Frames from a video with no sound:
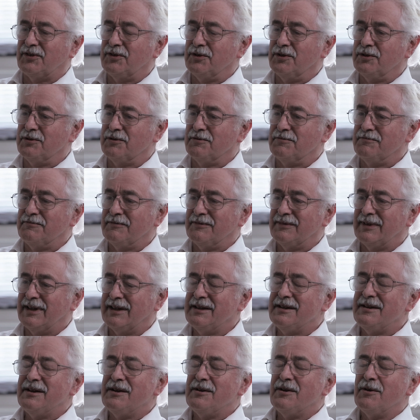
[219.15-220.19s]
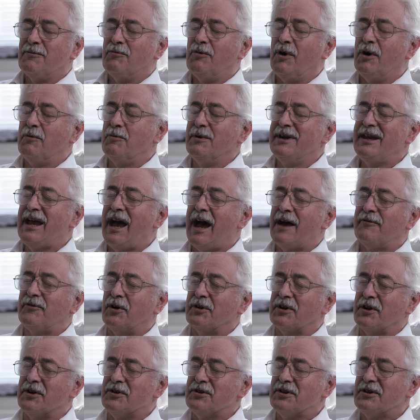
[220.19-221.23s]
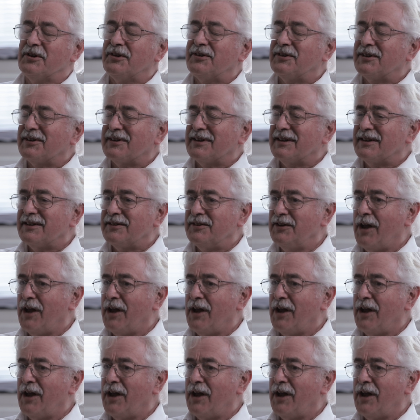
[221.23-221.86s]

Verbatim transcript: to what we have on Earth.